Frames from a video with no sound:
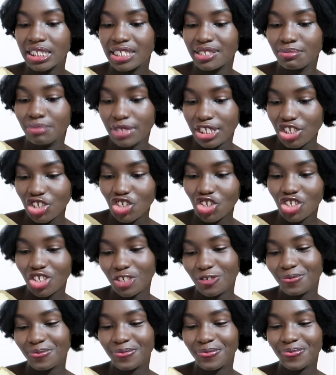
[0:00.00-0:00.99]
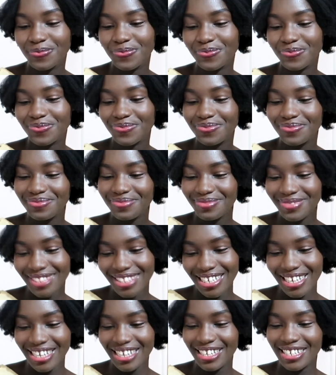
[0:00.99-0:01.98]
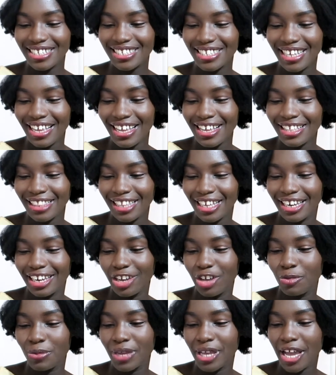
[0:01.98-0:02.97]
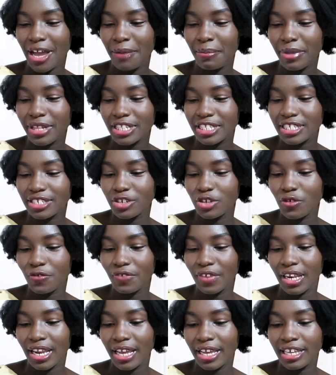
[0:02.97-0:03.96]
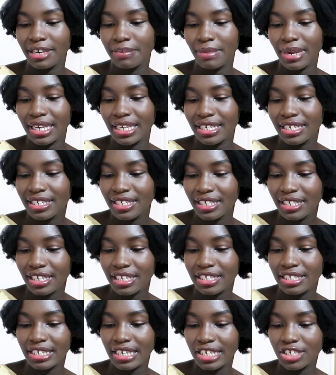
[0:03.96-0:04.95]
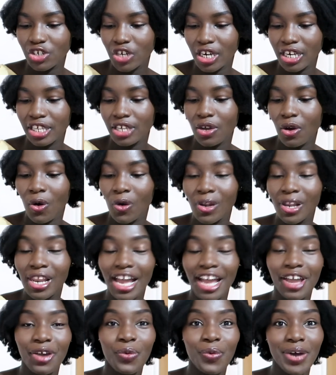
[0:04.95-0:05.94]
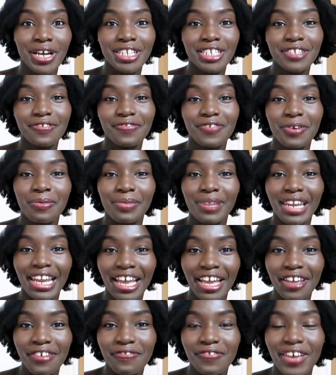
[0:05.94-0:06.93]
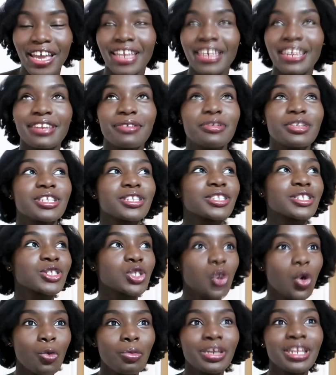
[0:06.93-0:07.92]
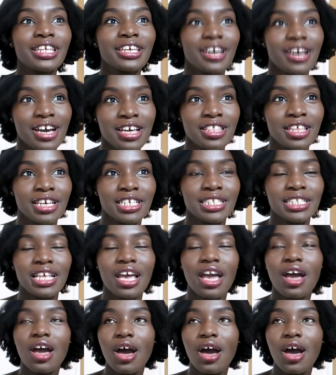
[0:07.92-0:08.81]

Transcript: Smitch, saying that Naomi Campbell's new villa in Malindi is literally all I want from life, and so many others